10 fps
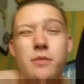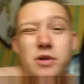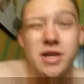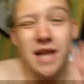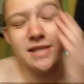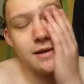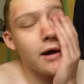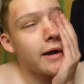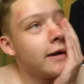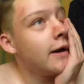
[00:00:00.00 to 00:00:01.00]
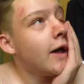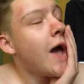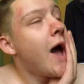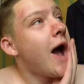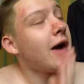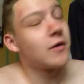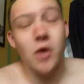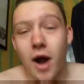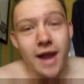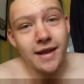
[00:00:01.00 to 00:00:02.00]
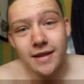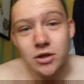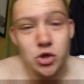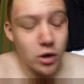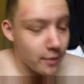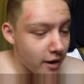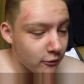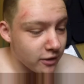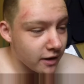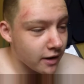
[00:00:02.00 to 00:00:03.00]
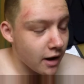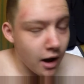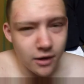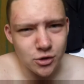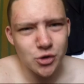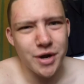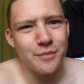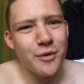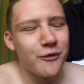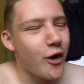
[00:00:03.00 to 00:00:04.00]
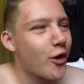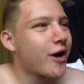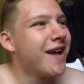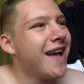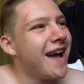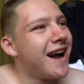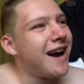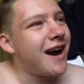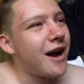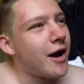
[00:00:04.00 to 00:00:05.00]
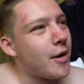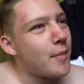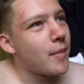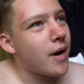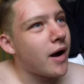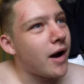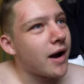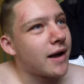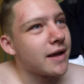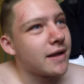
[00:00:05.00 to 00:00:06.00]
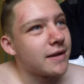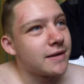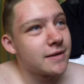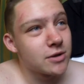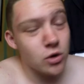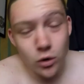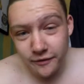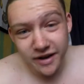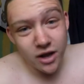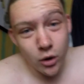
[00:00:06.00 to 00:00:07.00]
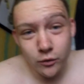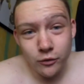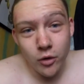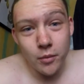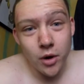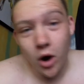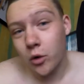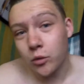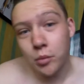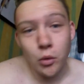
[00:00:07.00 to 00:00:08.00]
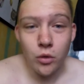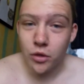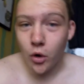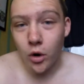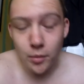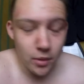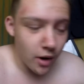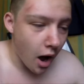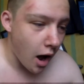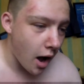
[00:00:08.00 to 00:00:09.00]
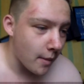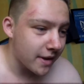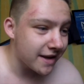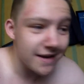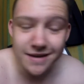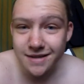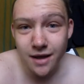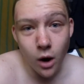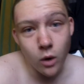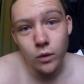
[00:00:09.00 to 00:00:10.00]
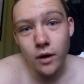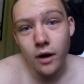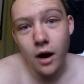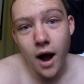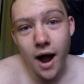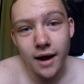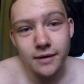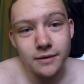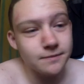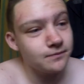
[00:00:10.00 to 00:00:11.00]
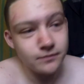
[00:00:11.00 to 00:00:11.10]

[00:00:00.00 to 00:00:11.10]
much last night after I ended the stream and everything, uh, streamed the vlog, um, I saw a video from a guy called Paul Thorpe. Um, he is the owner and